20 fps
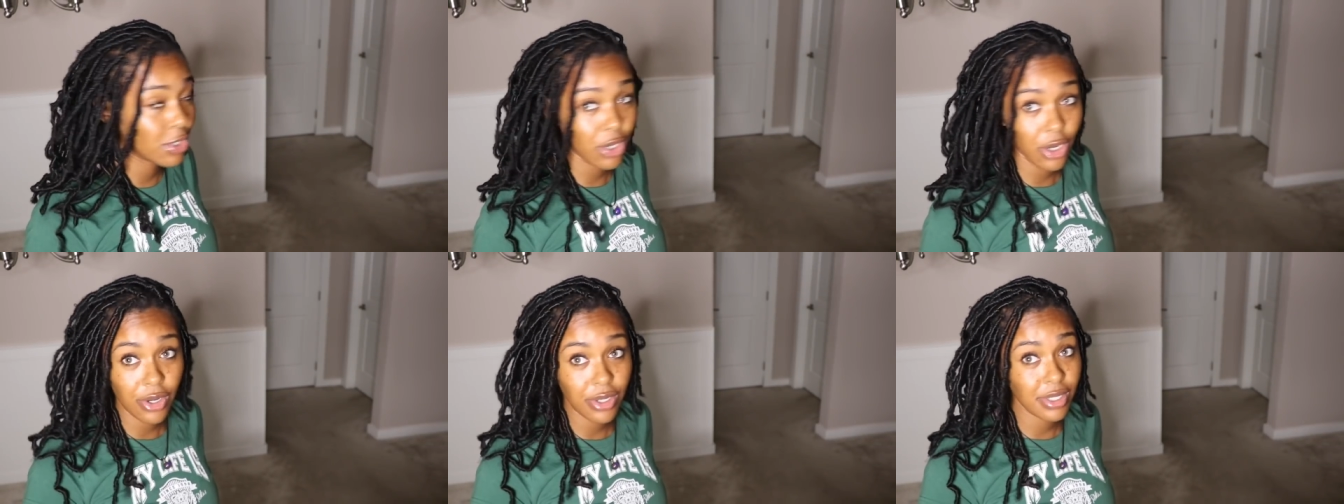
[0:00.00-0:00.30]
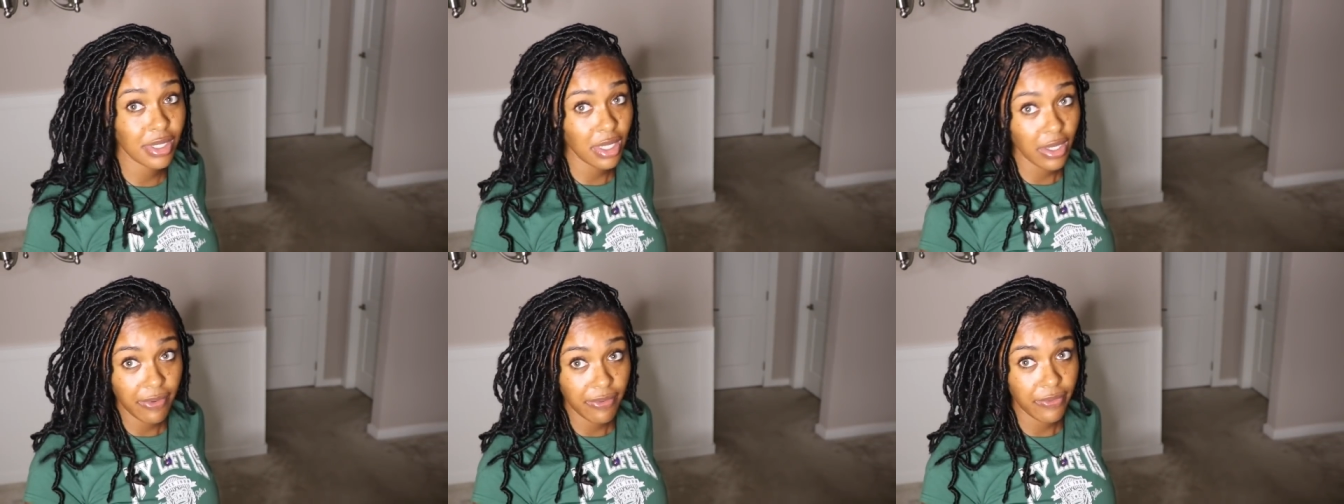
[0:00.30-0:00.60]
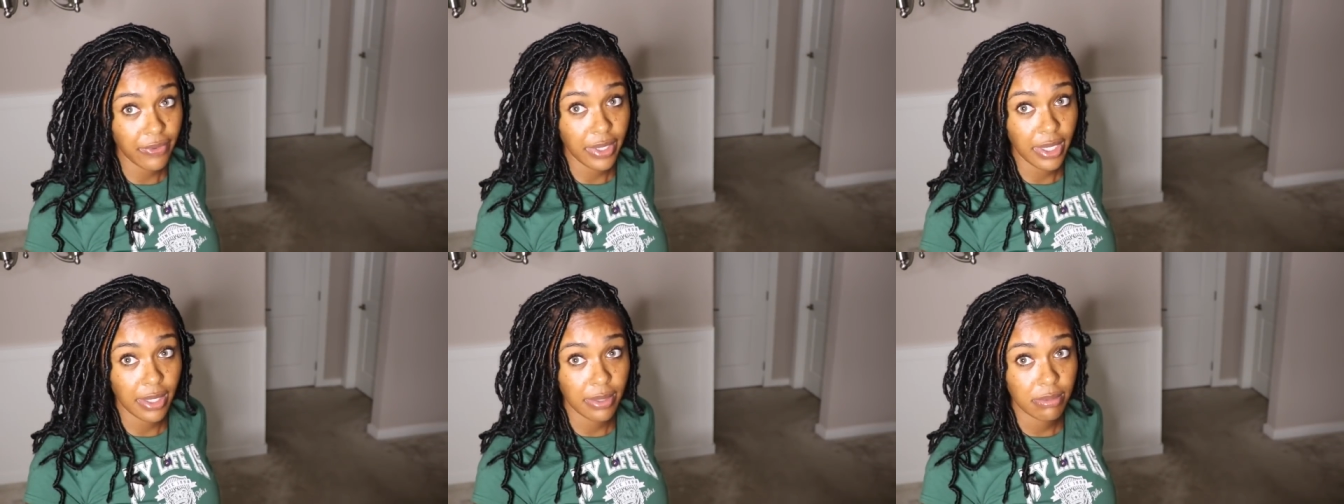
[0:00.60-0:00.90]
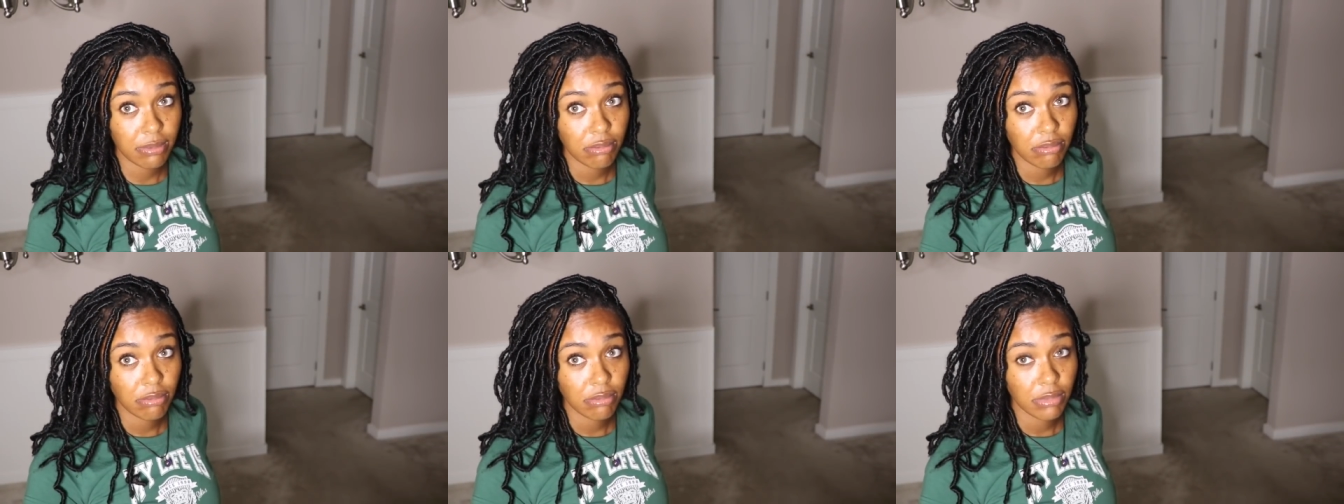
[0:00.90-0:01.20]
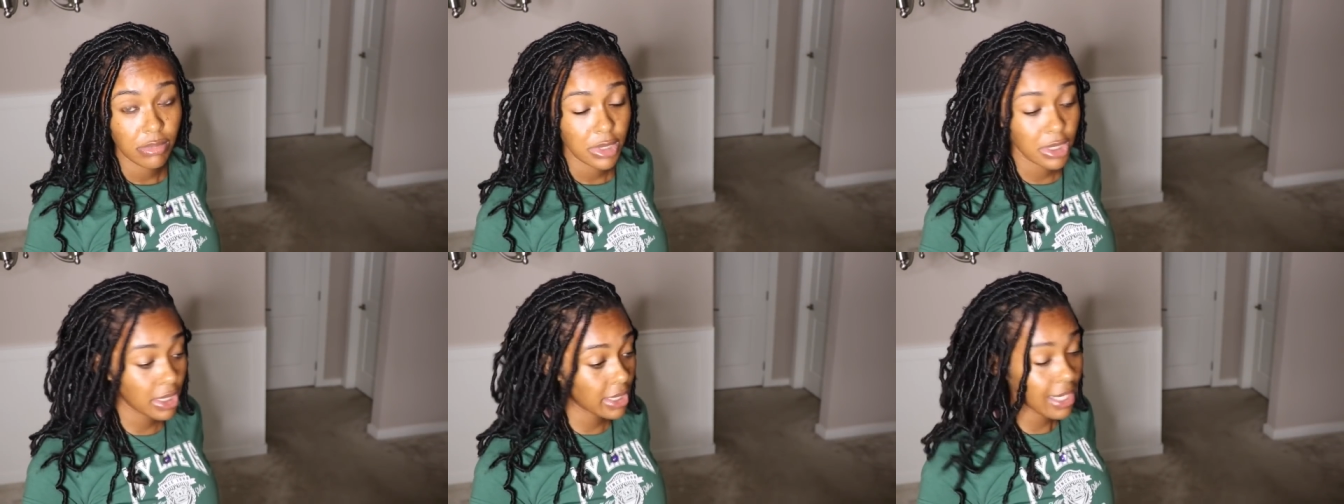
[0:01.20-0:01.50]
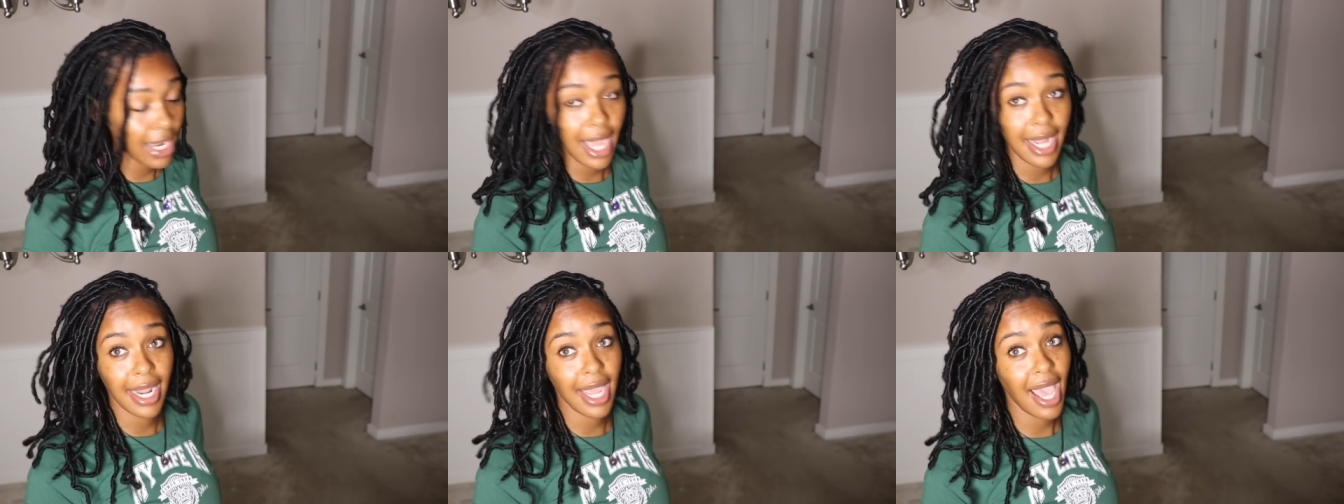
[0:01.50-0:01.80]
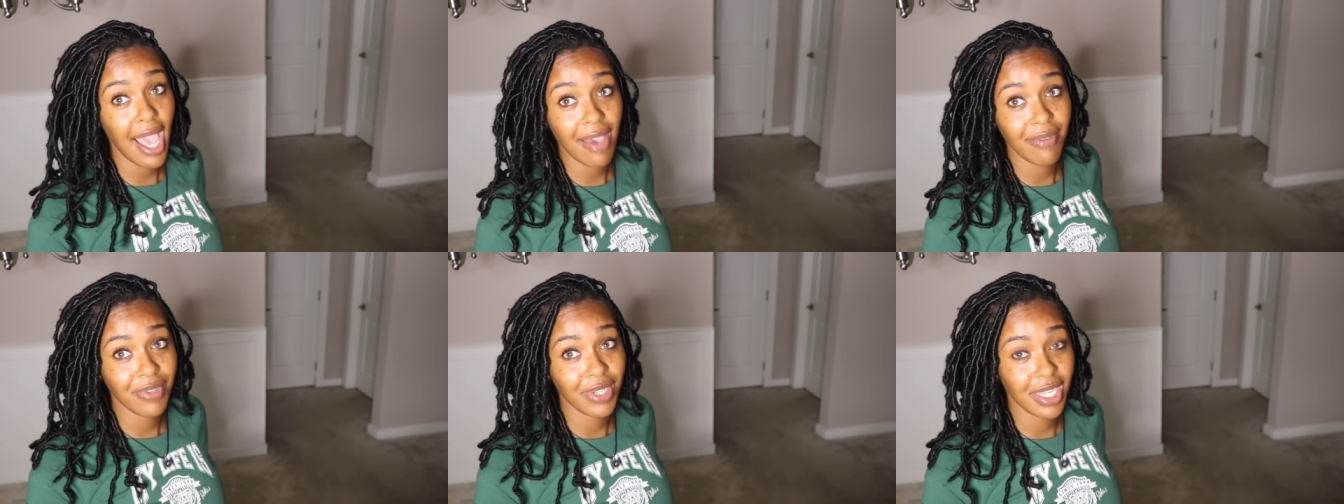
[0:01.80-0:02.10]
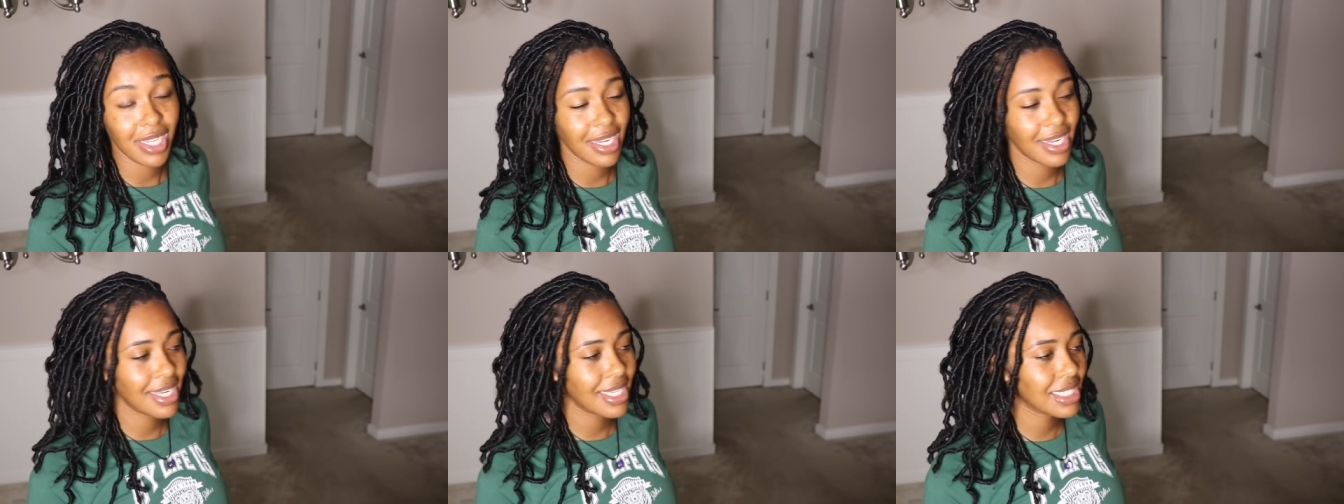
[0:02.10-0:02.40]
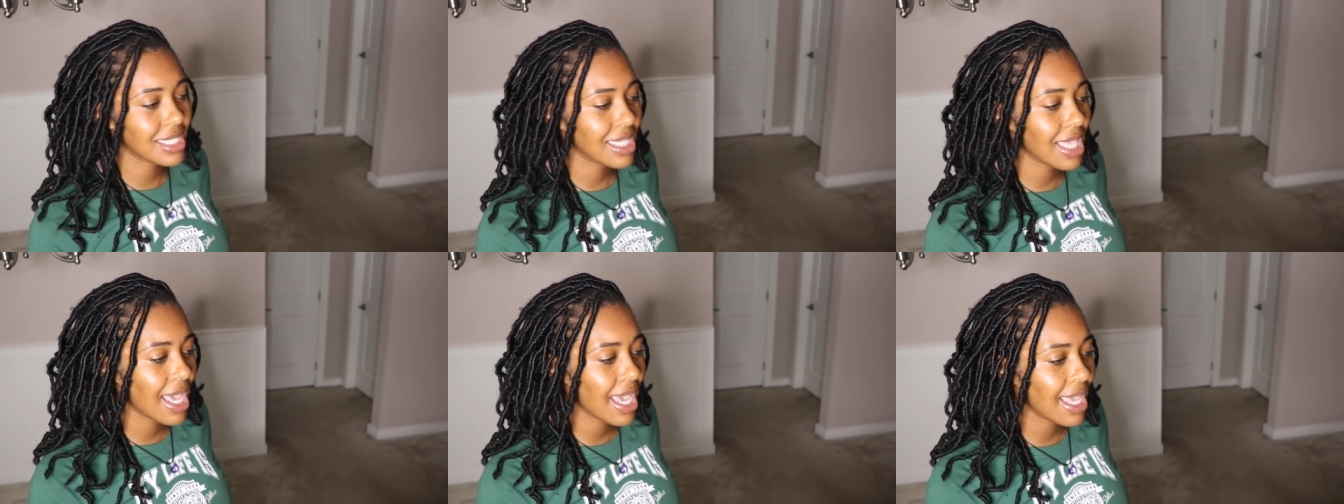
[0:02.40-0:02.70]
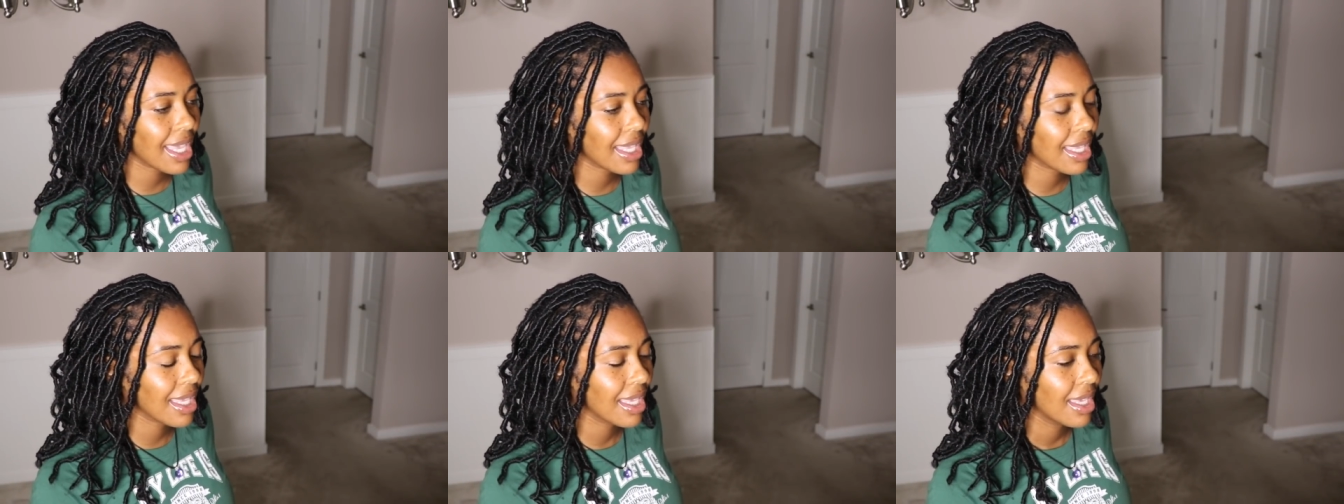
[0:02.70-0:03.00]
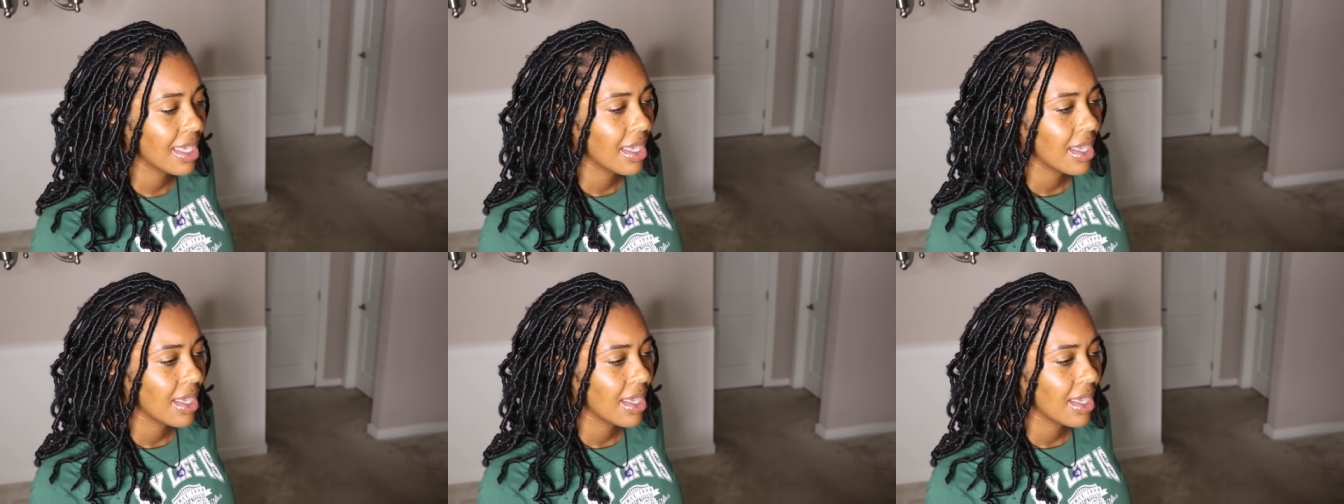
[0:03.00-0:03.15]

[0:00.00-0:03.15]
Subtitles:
You're different. You're not having it. And it's like,